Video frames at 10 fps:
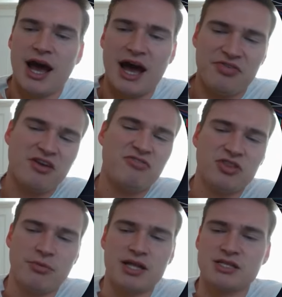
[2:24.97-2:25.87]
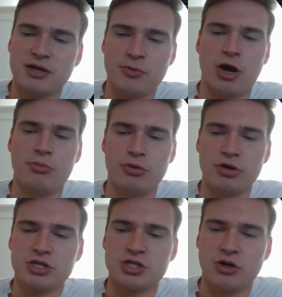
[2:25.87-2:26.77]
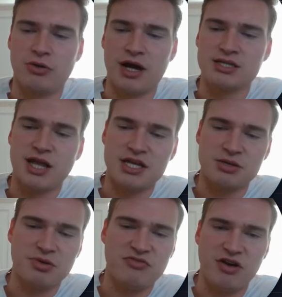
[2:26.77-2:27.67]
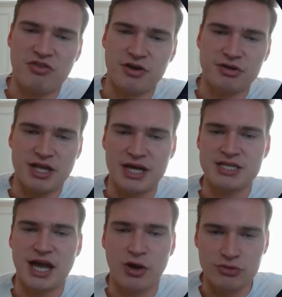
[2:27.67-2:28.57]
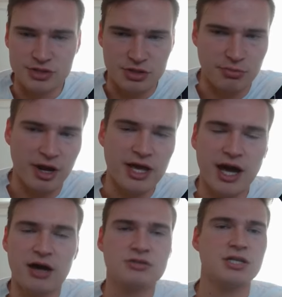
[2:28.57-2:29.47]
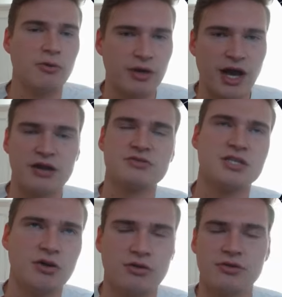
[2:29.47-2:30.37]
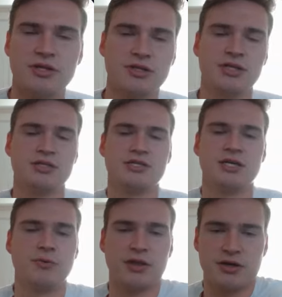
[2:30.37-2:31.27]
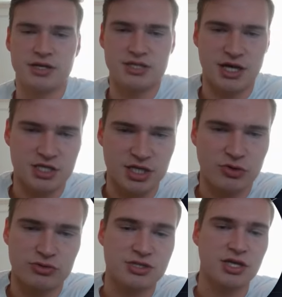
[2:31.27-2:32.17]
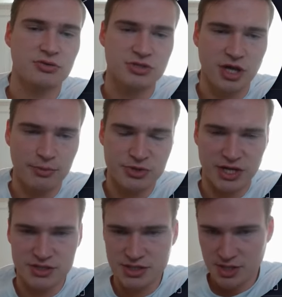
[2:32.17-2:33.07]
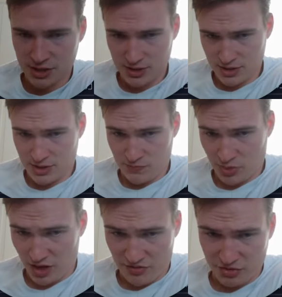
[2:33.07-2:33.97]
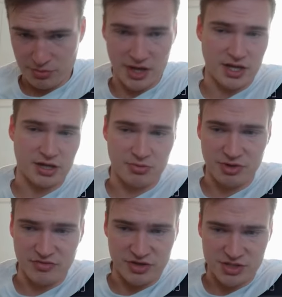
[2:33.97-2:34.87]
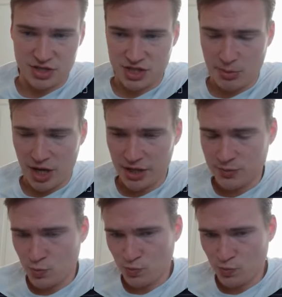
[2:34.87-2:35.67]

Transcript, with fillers: I think fundamentally we are bullish, all right? The S&P 500 has held the breakout. Now we kind of still need to see whether this actually continues the uptrend after breaking the previous all-time high.